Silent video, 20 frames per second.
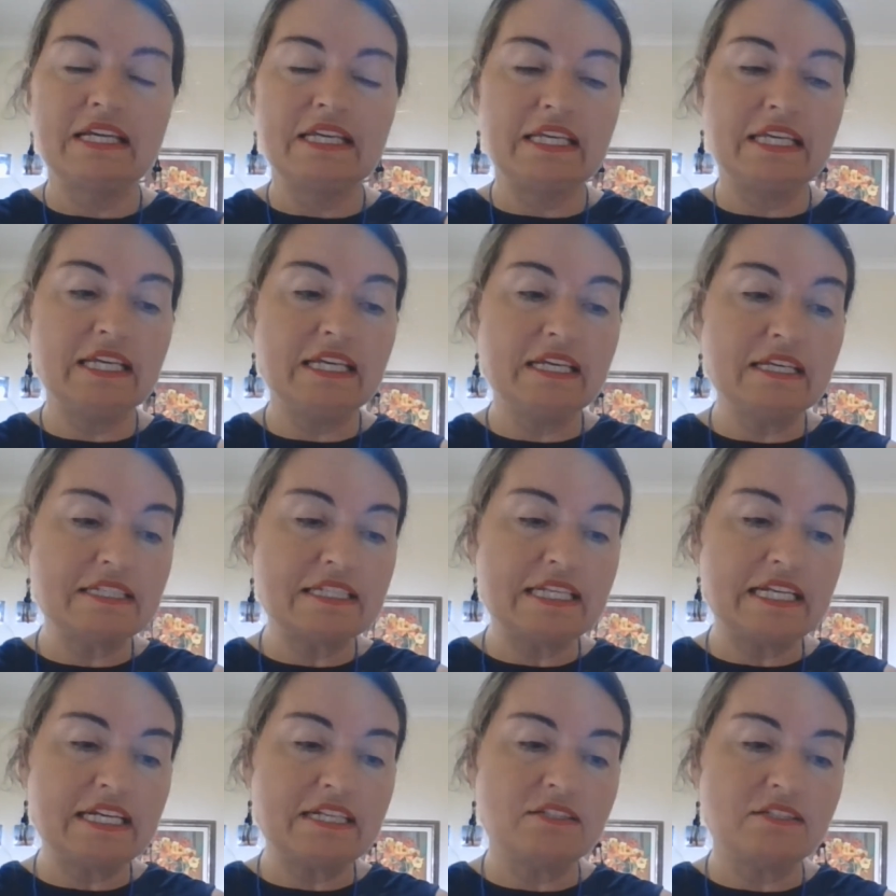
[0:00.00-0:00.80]
Years
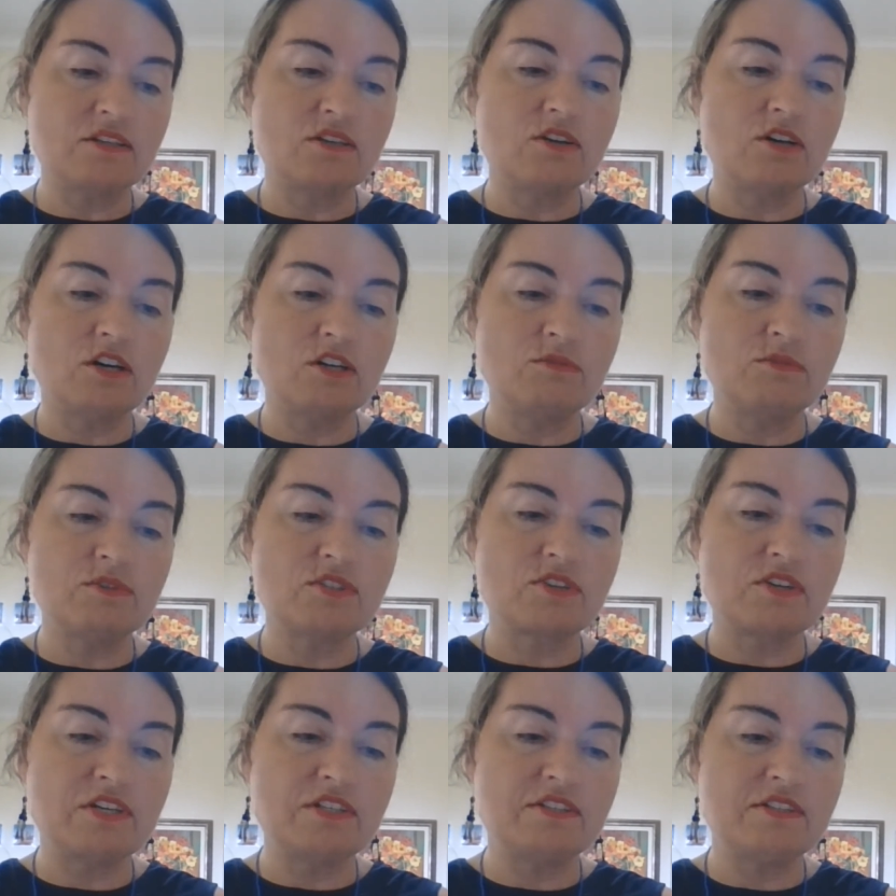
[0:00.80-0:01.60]
later, God was
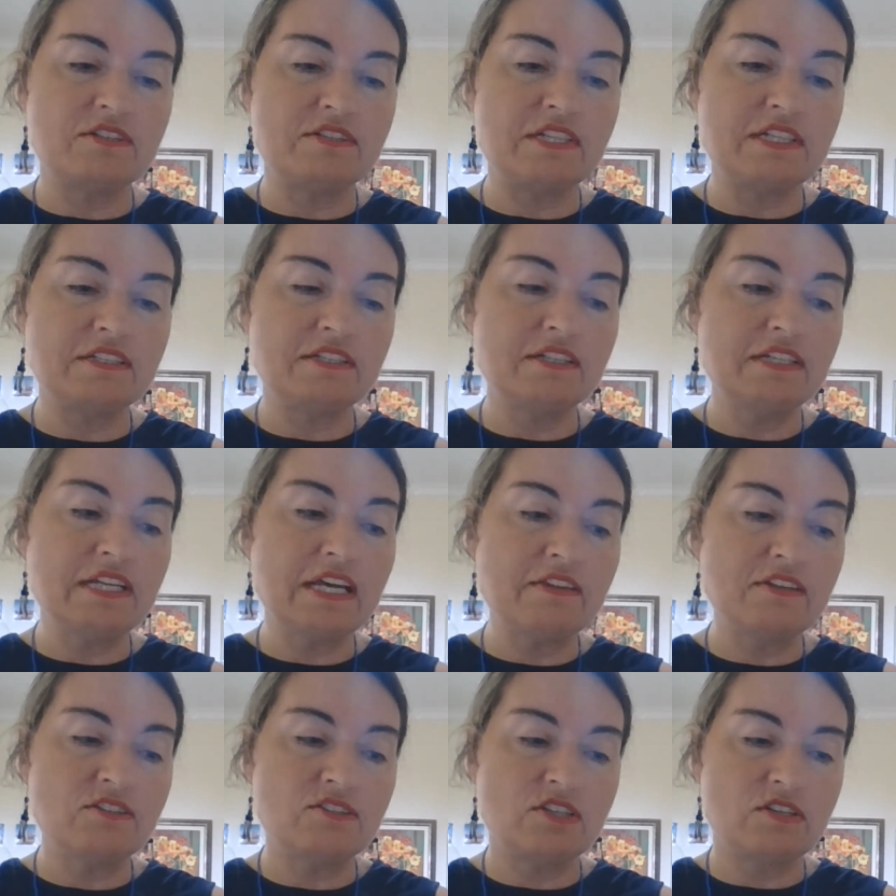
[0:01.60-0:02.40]
going to send
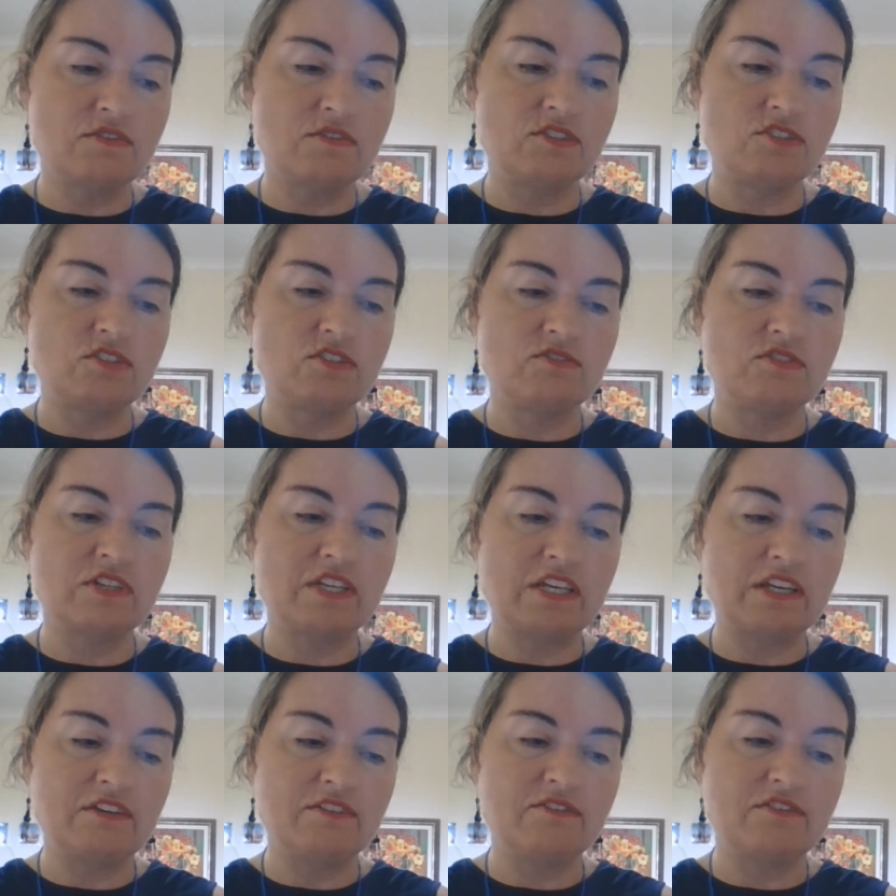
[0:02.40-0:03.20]
another servant to
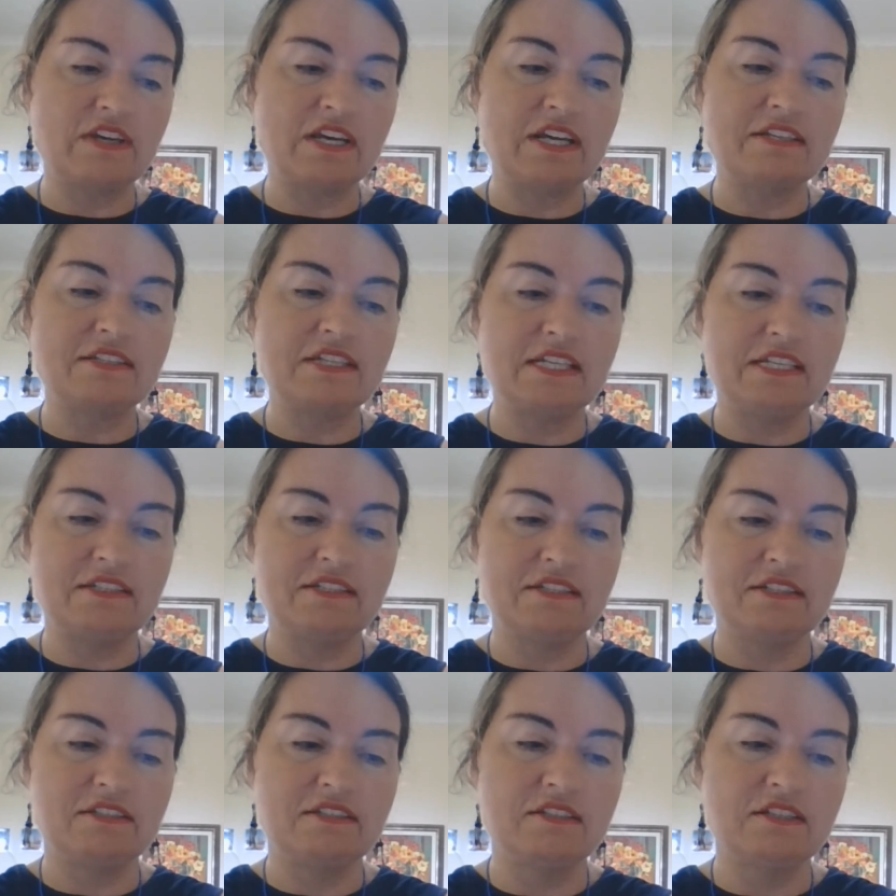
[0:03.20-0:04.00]
forgive as he
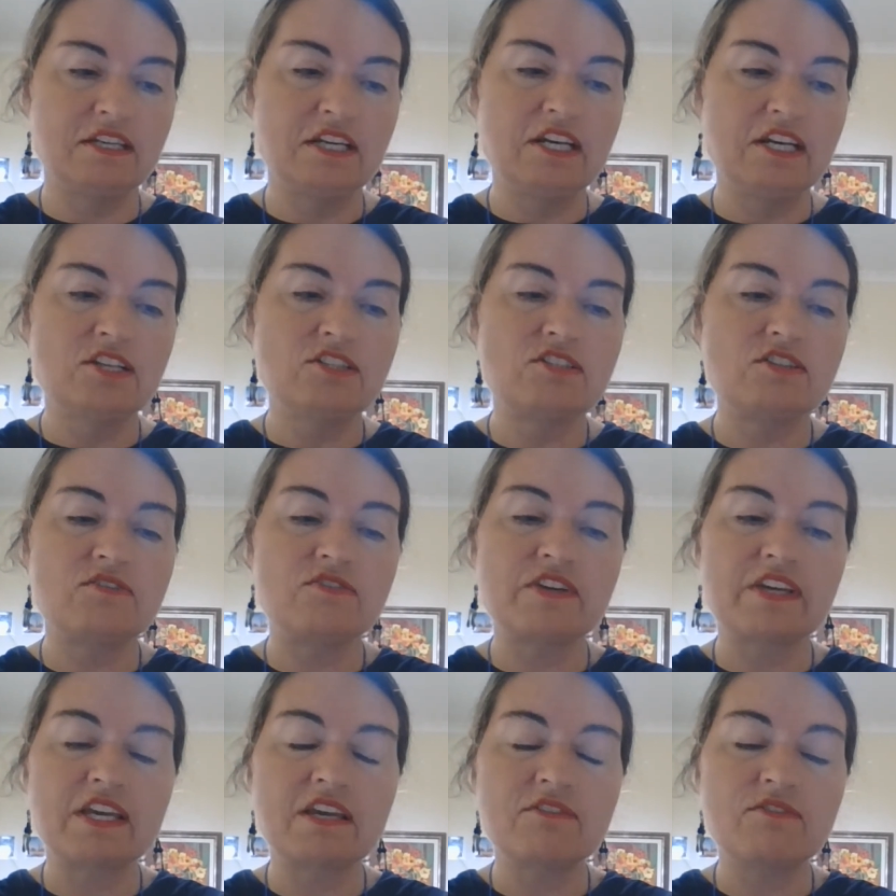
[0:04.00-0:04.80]
did, to
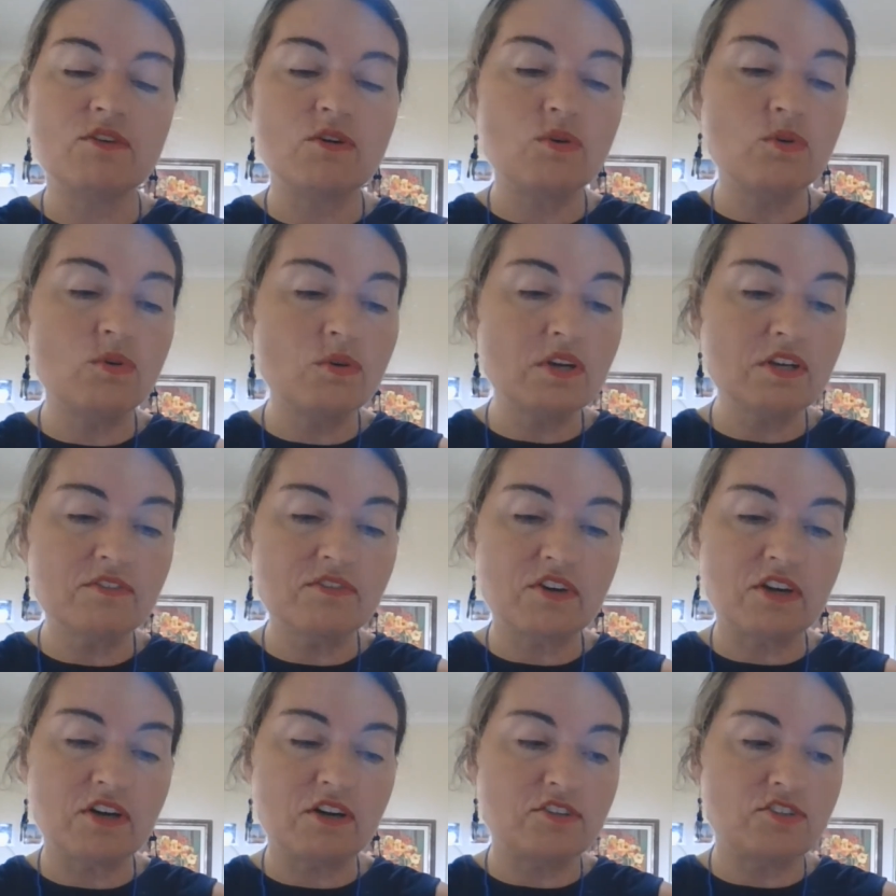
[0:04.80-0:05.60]
forgive all of
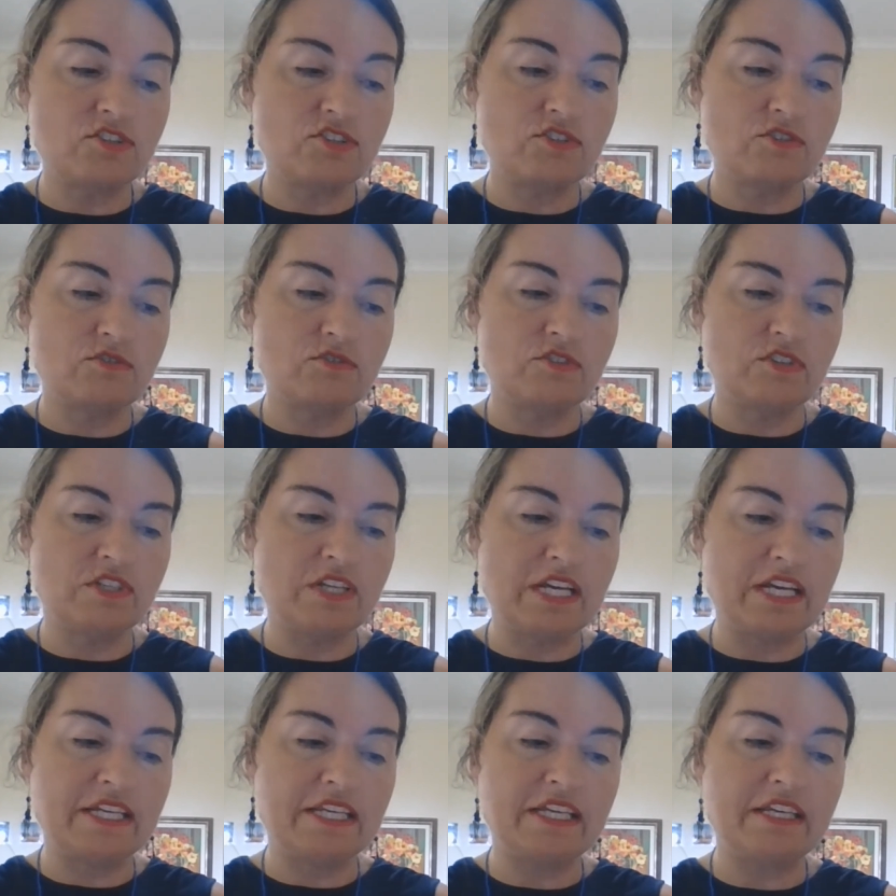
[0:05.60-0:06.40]
God's children
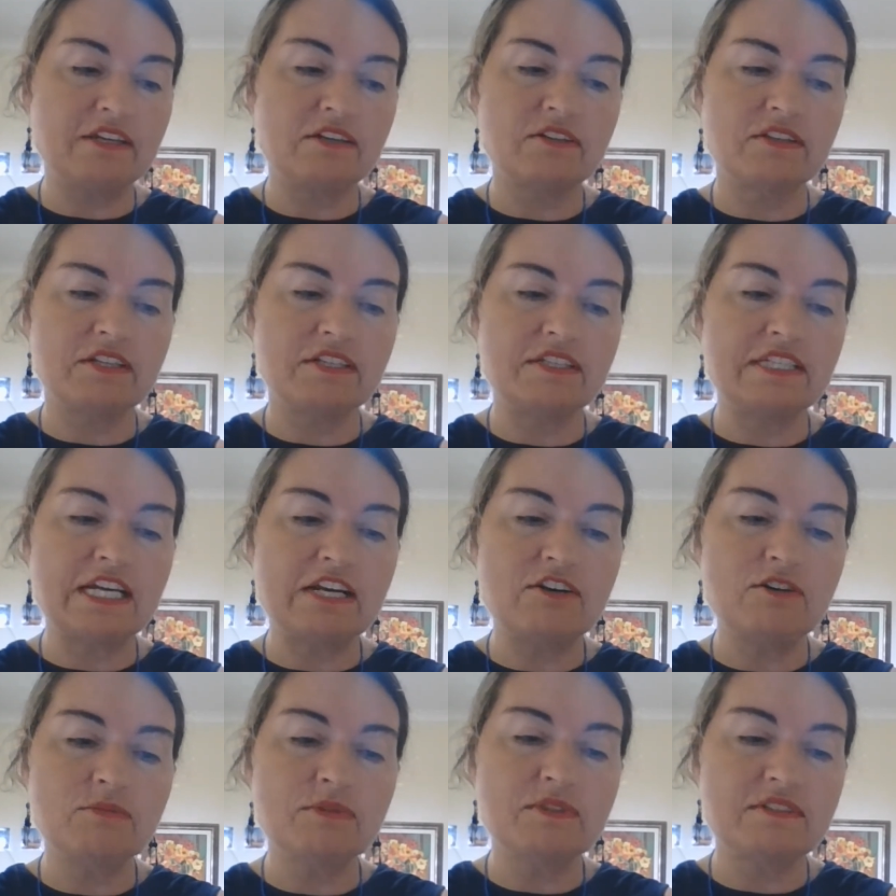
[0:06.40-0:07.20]
and heal the
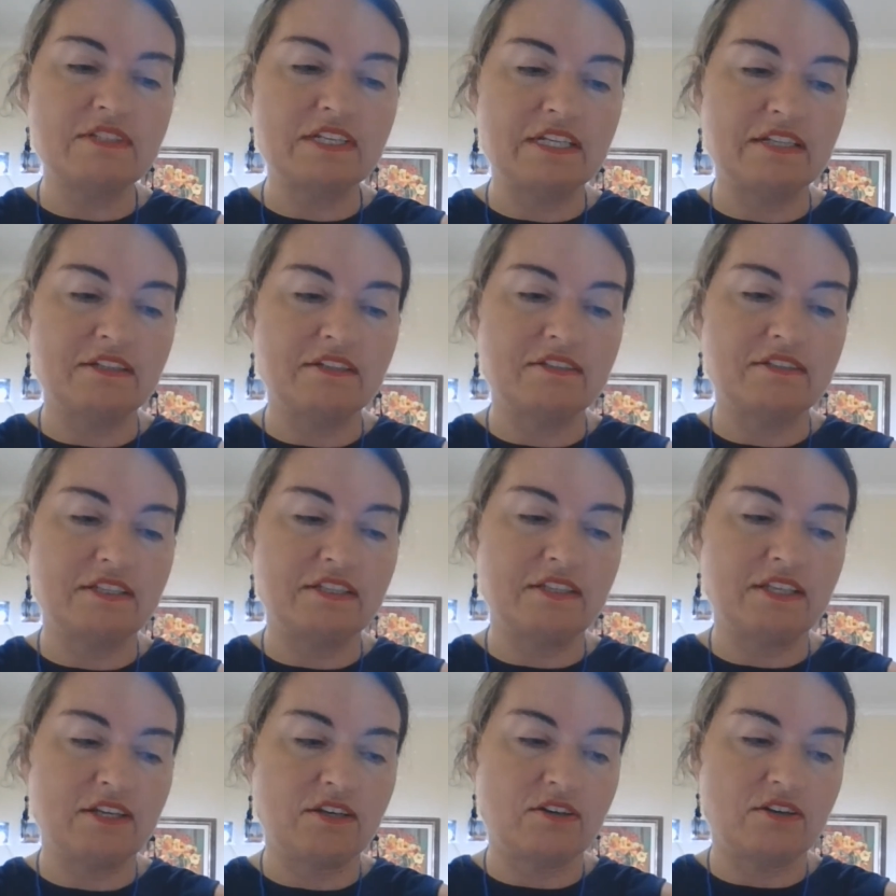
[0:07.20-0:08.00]
terrible sickness in
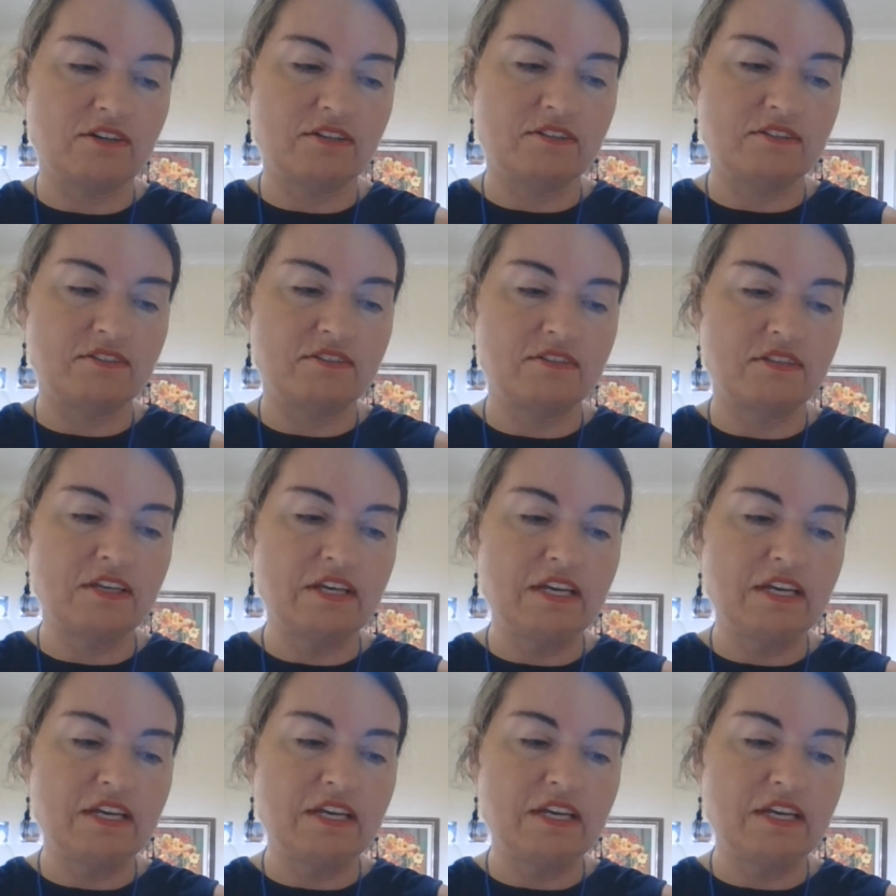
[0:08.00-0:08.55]
their hearts.